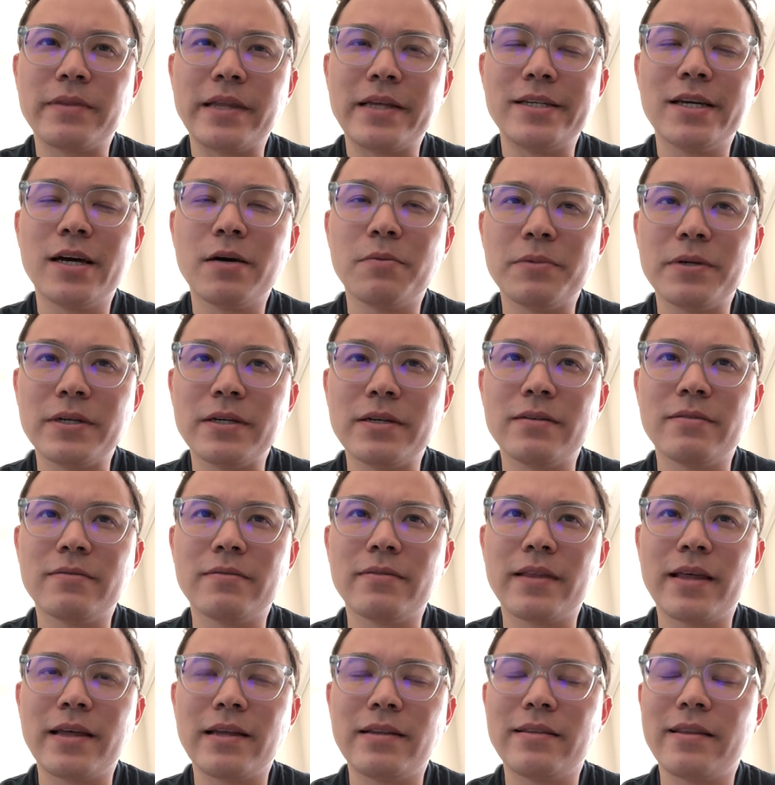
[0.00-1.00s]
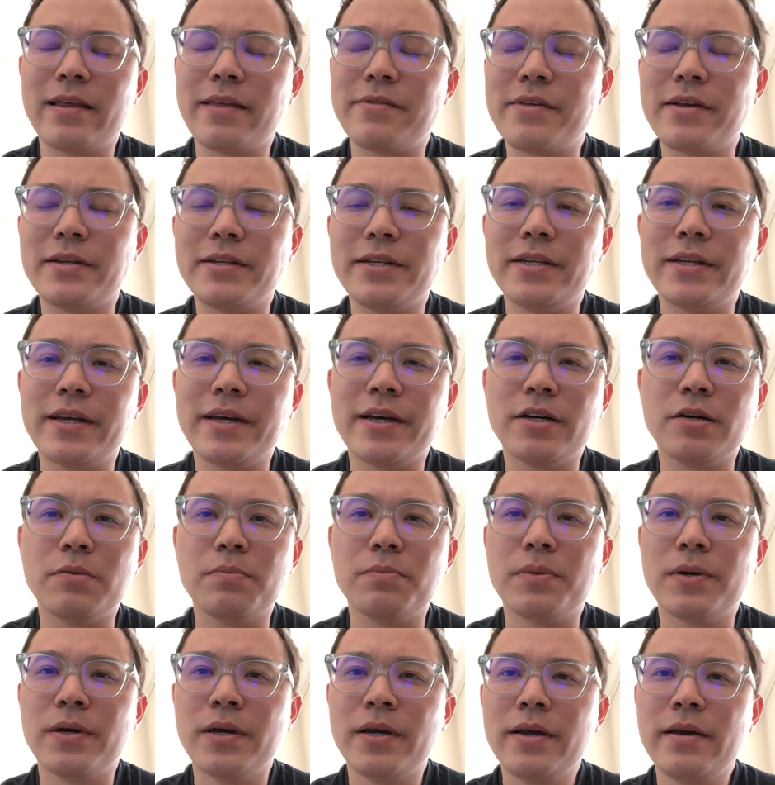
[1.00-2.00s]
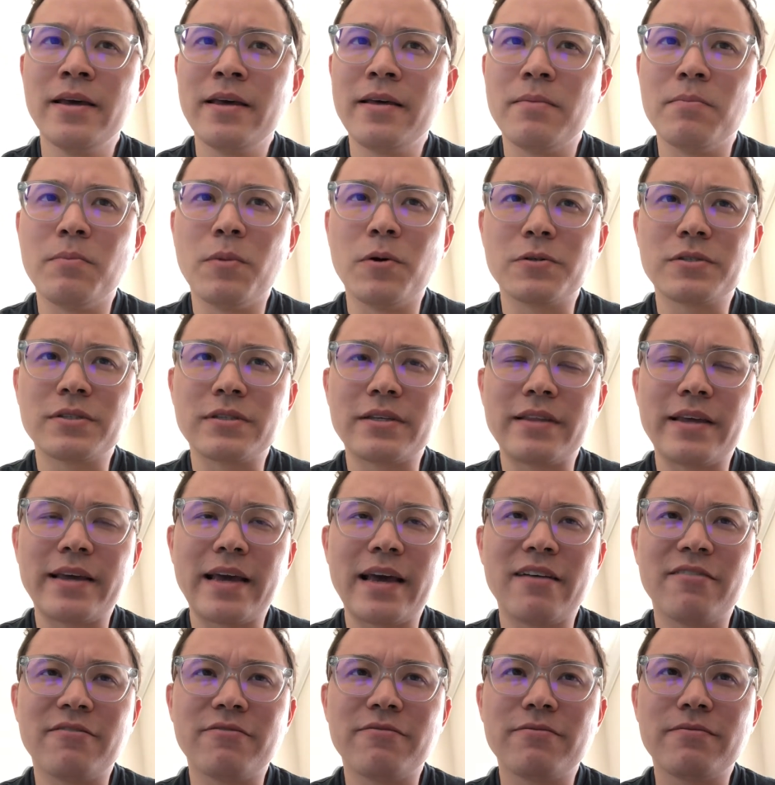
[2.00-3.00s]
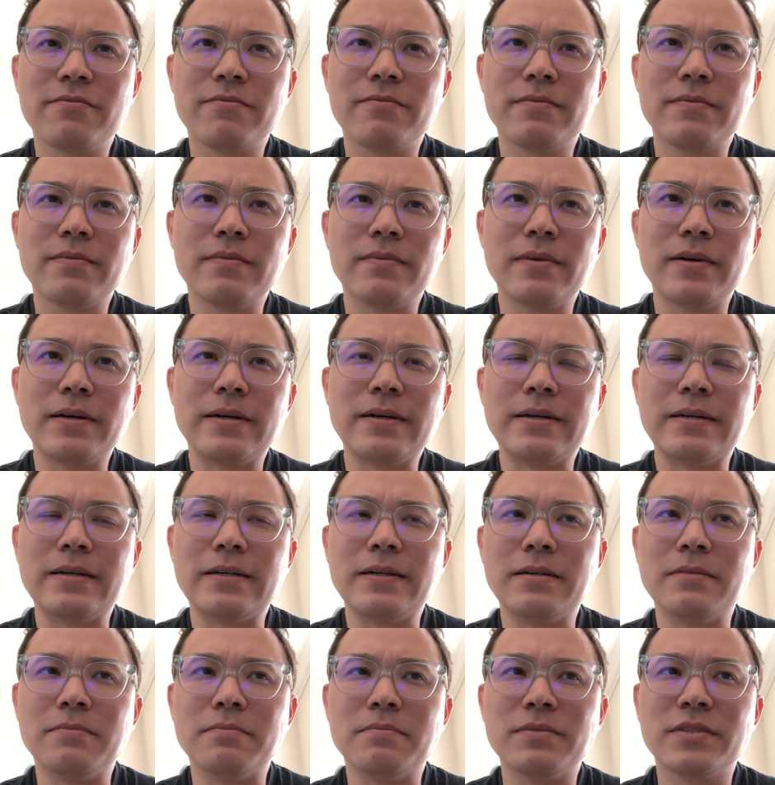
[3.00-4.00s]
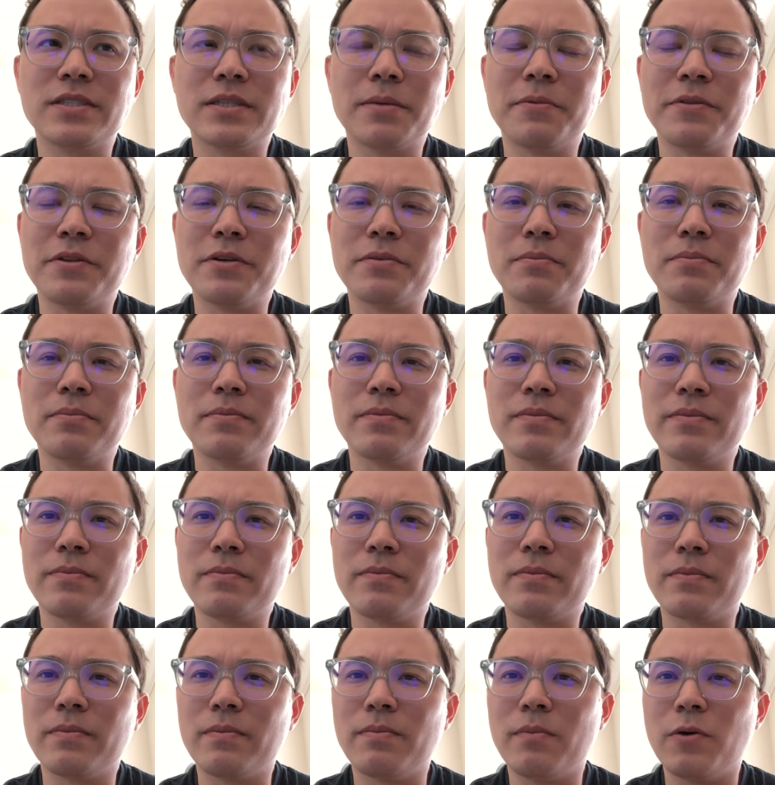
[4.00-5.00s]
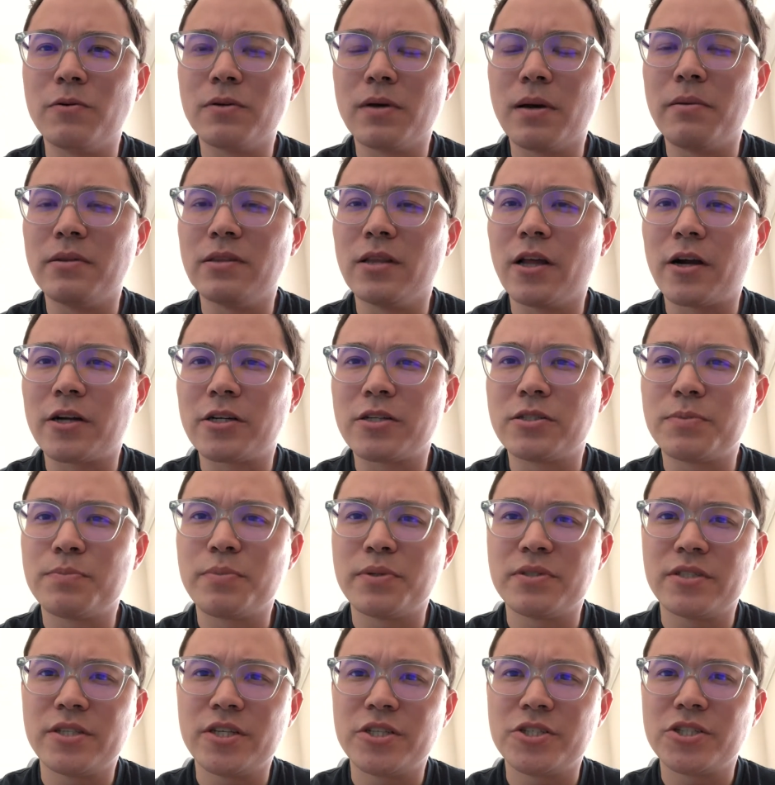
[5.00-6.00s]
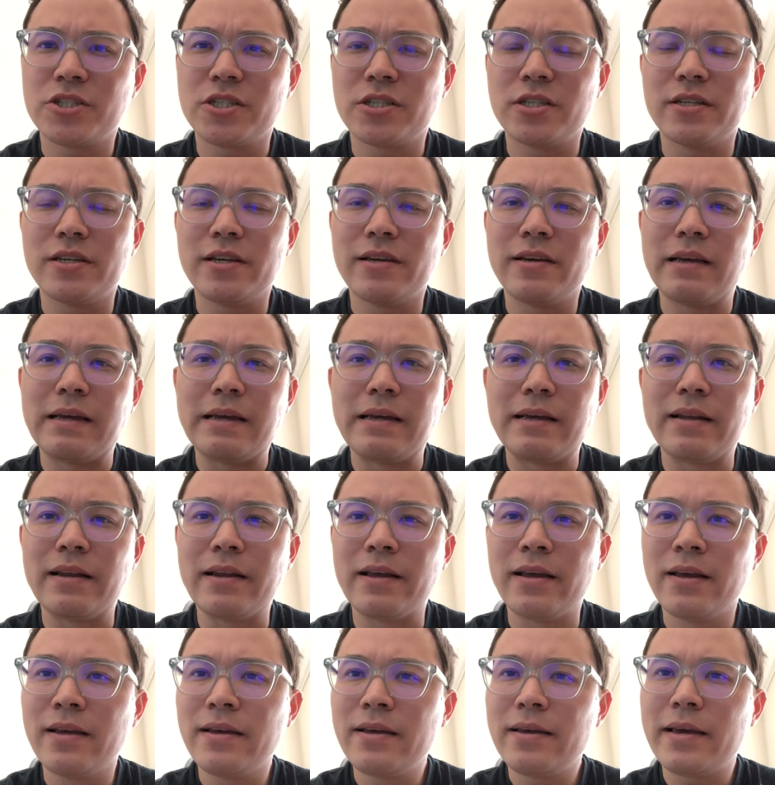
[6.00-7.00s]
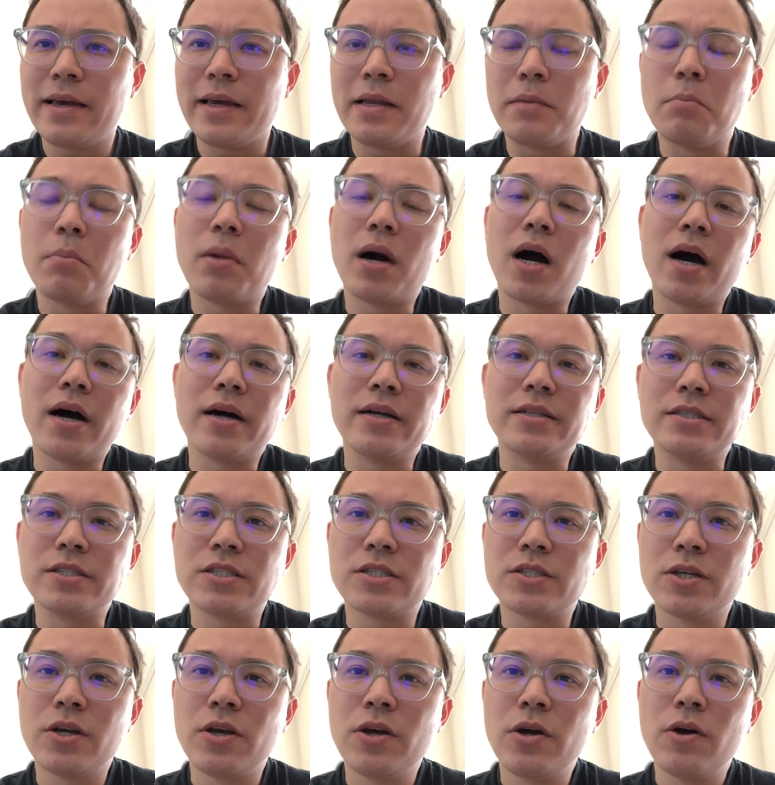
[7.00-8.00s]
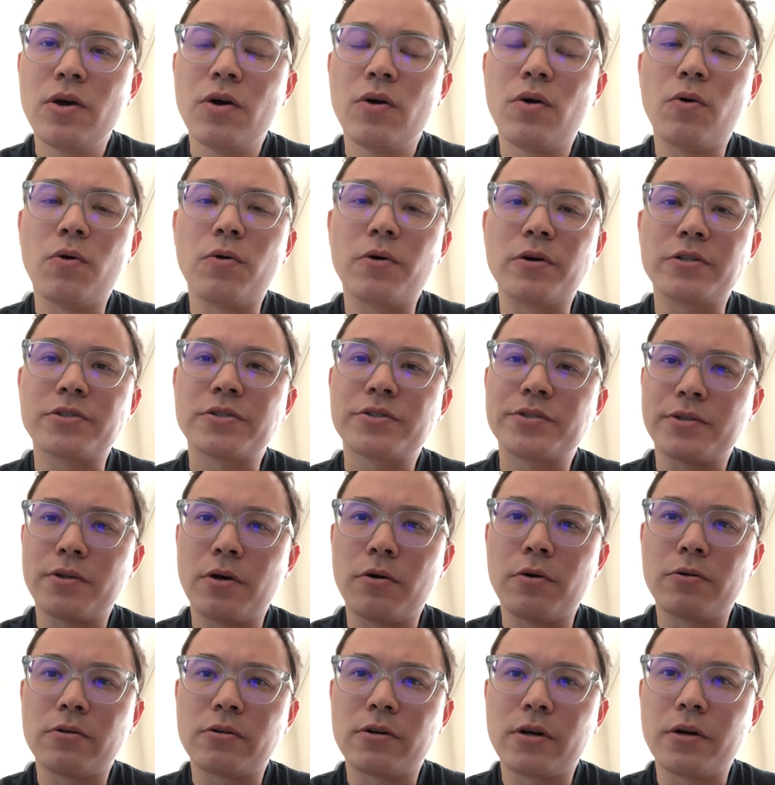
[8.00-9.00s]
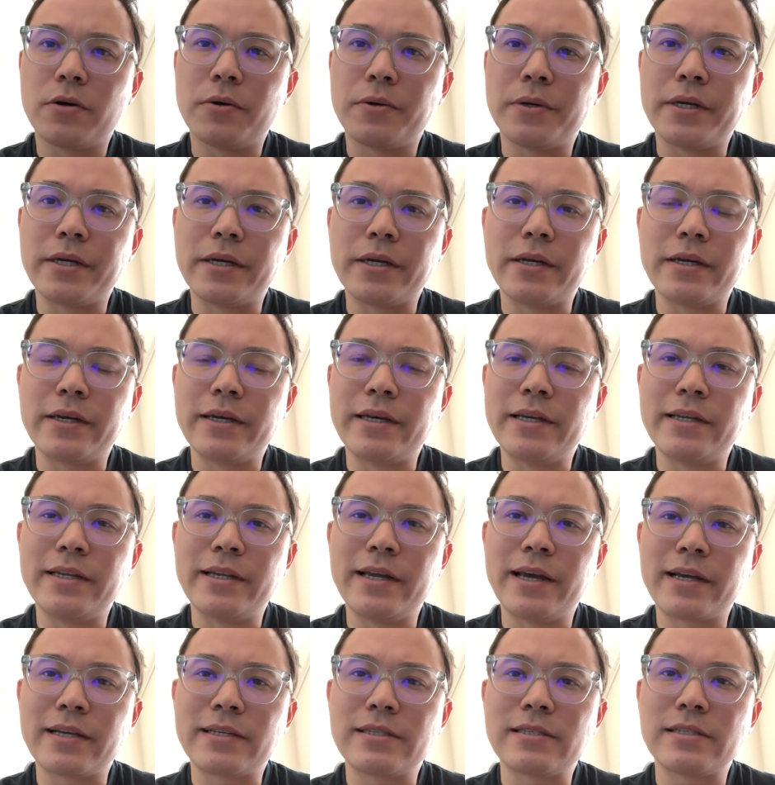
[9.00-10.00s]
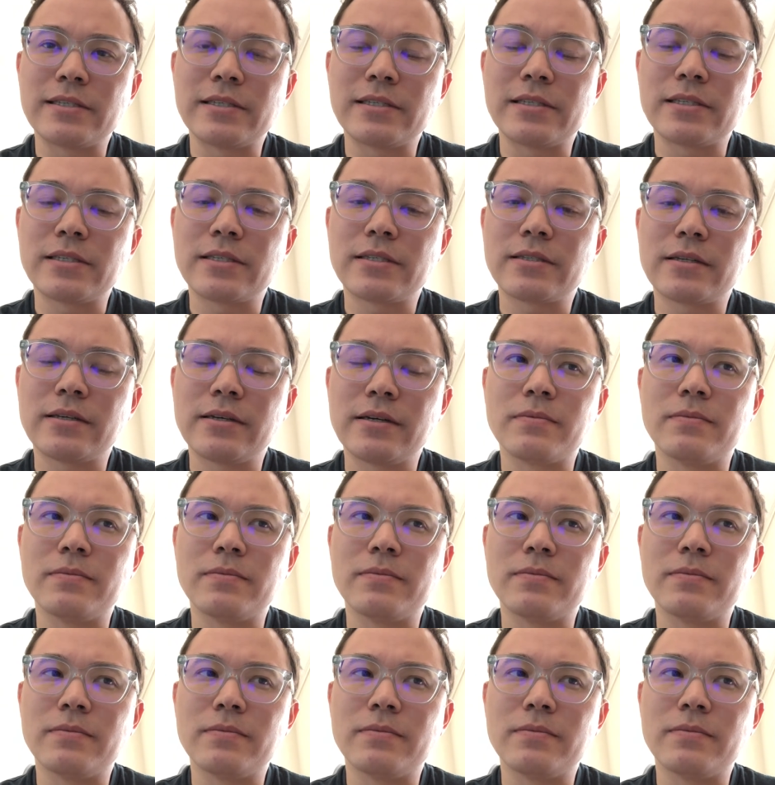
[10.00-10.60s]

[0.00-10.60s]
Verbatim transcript: they tell me they, that they need help, mostly they have um, some of their a large position in, in bonds or slow growing indexes,